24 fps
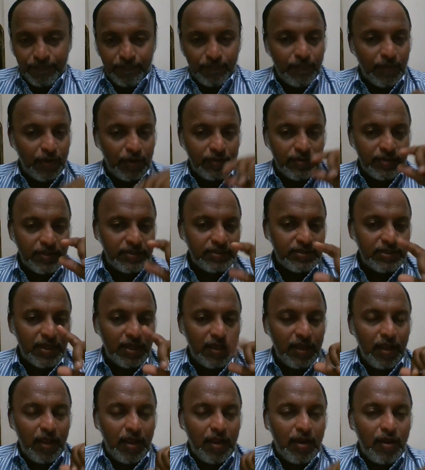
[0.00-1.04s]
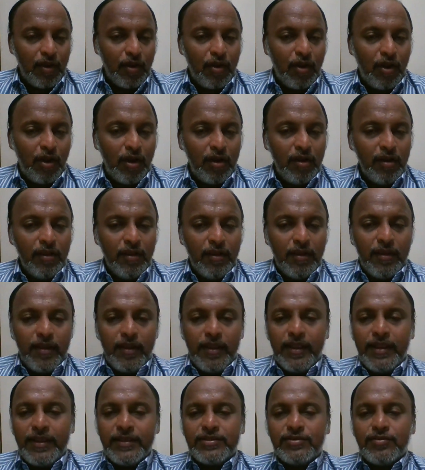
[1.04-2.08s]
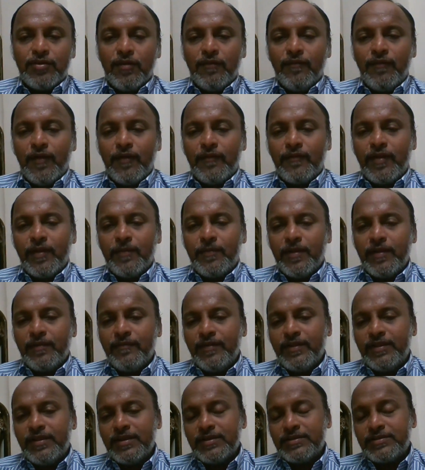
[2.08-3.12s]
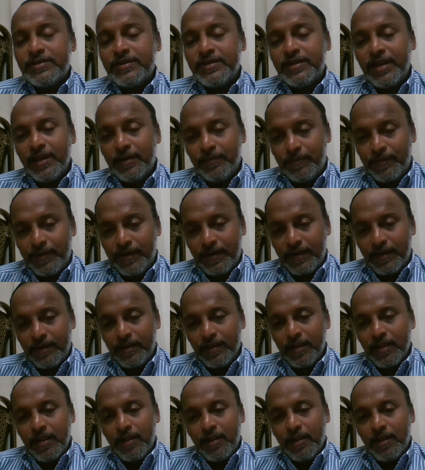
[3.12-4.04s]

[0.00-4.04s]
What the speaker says: because it's a Lord is not favorable with the seated planet.